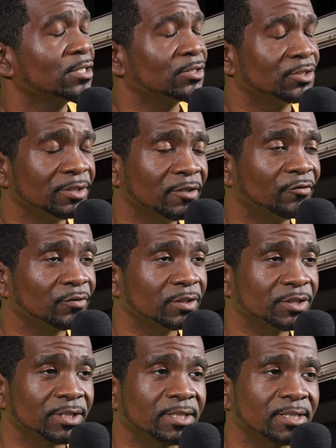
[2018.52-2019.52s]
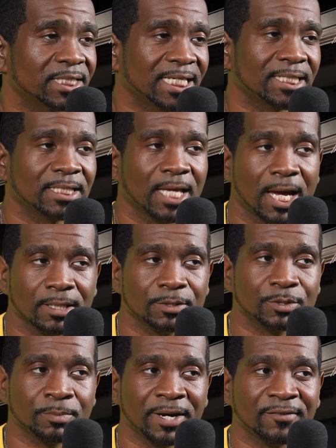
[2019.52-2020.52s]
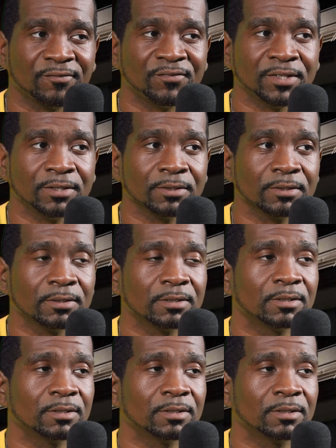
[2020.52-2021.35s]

Jennifer Jenkins acknowledged my fear